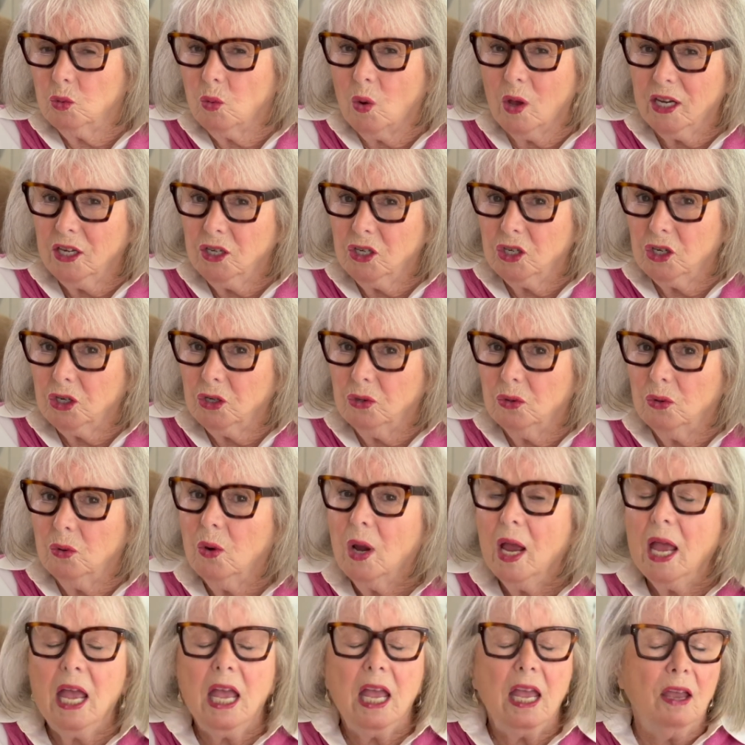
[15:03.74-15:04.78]
one and two
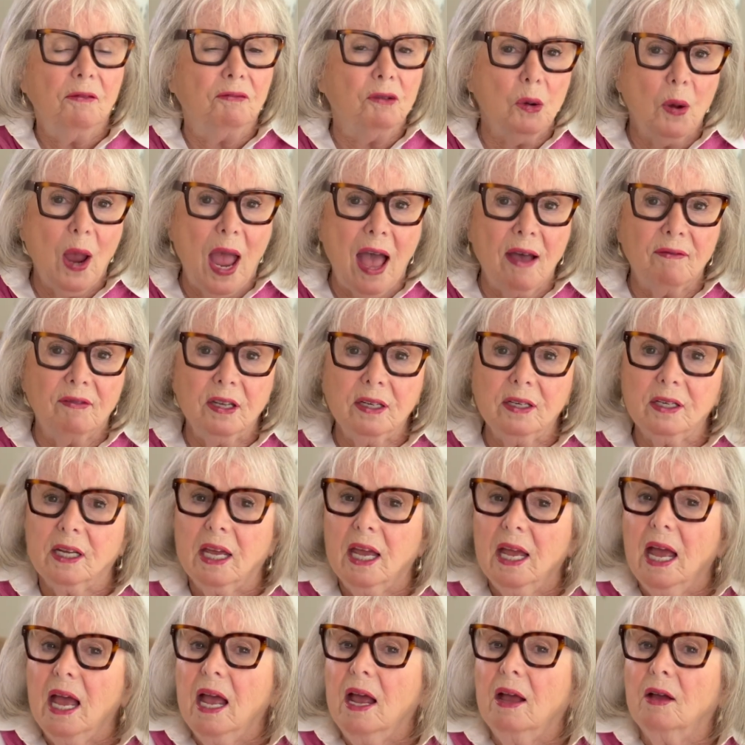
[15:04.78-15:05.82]
if you haven't
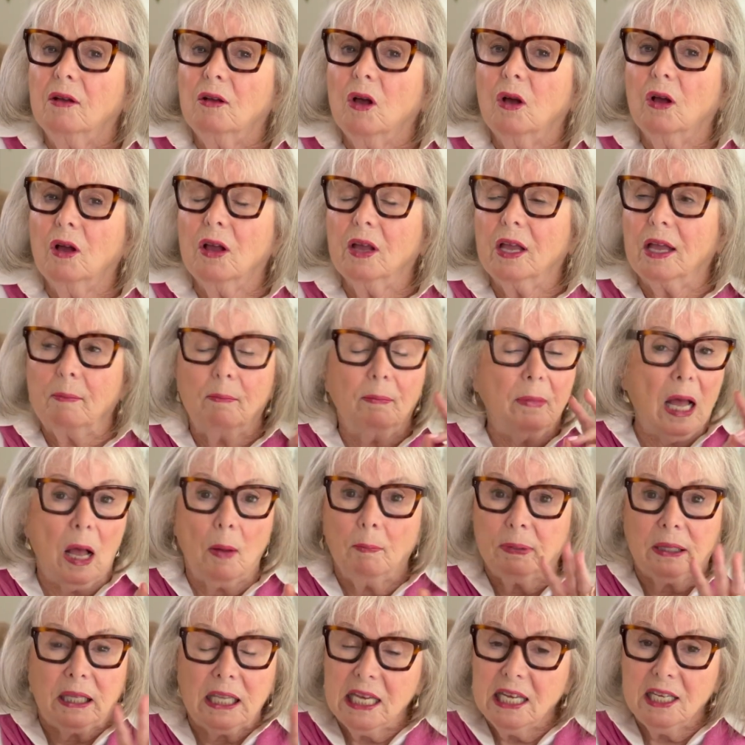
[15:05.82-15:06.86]

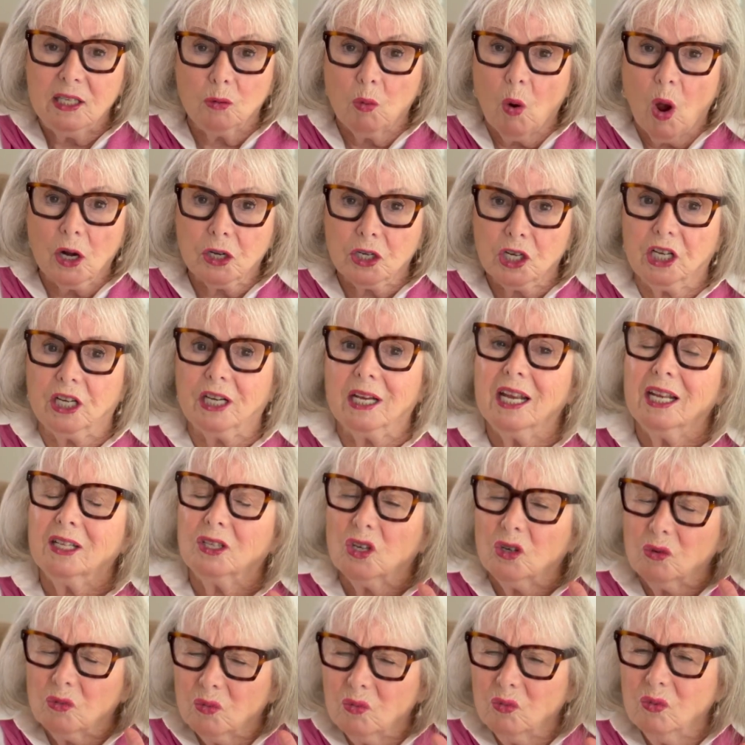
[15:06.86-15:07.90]
please watch it it's
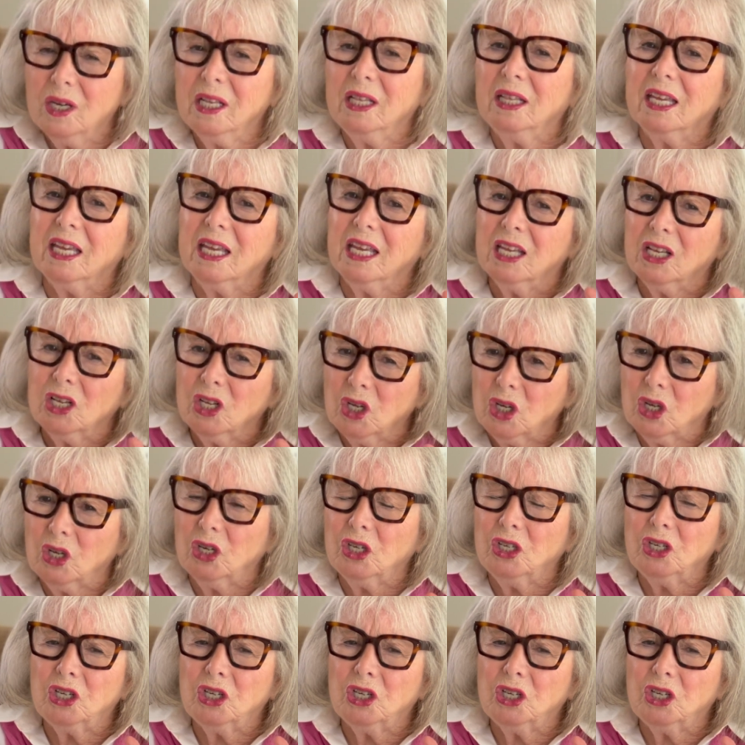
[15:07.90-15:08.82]
a really good